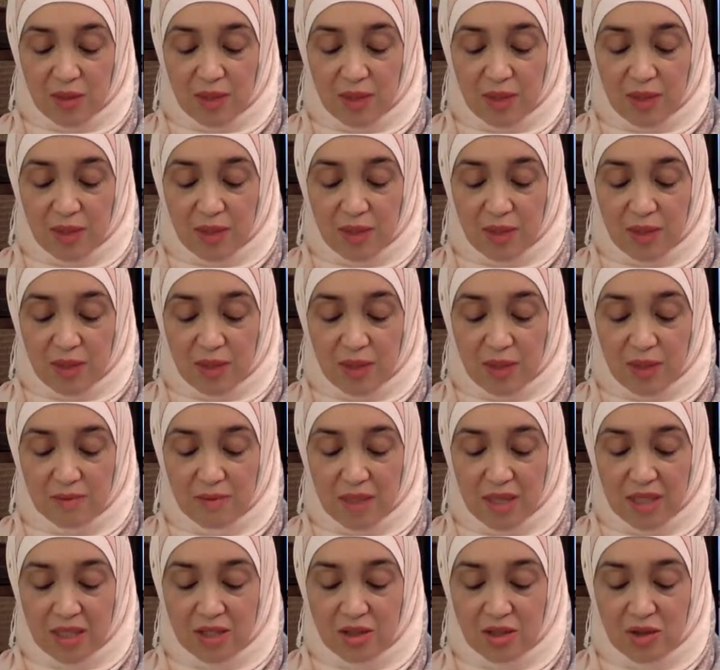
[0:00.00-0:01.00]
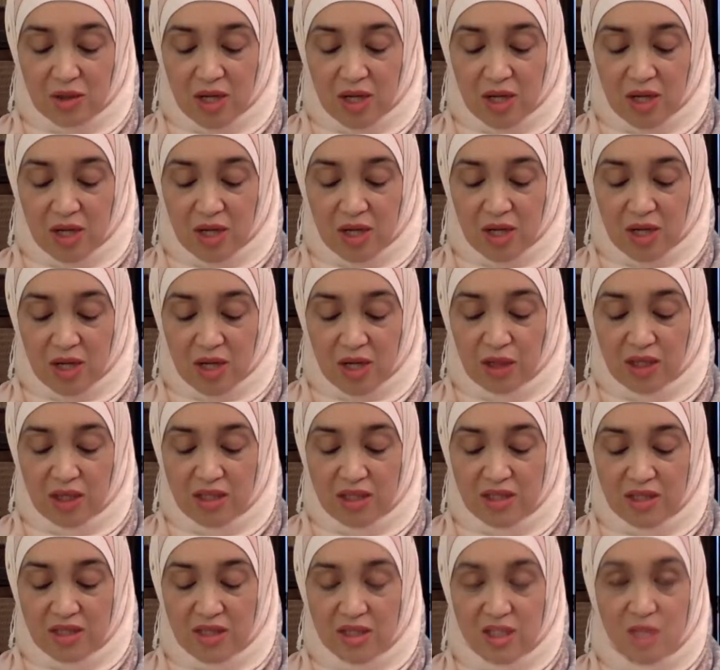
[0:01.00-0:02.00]
we cannot make du'a for
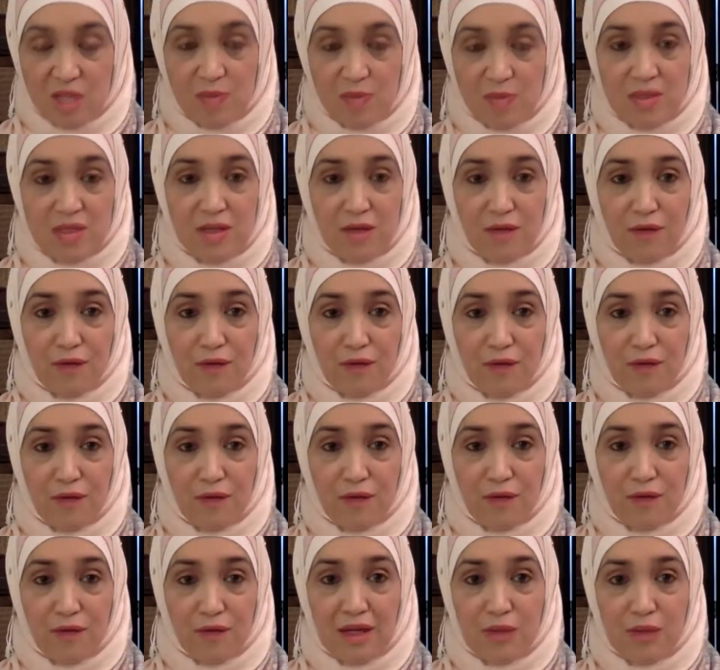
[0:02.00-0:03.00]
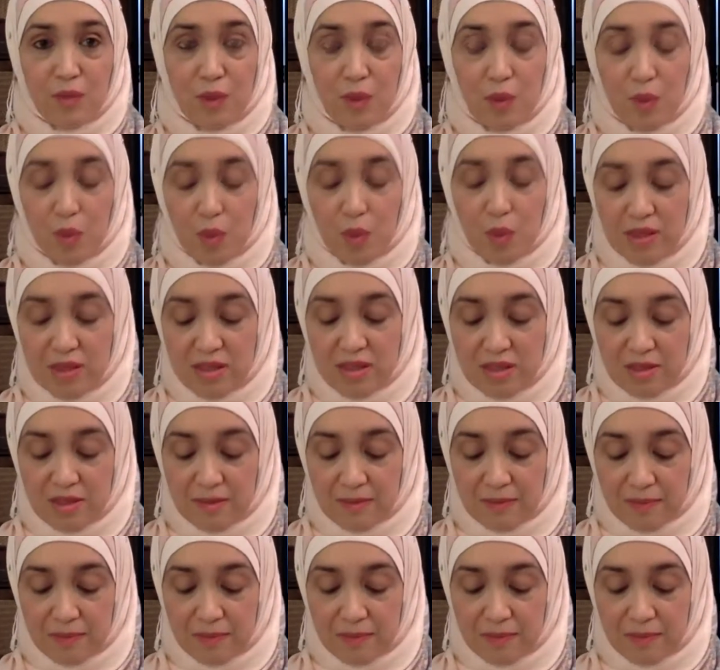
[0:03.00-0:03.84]
things specifically that we want.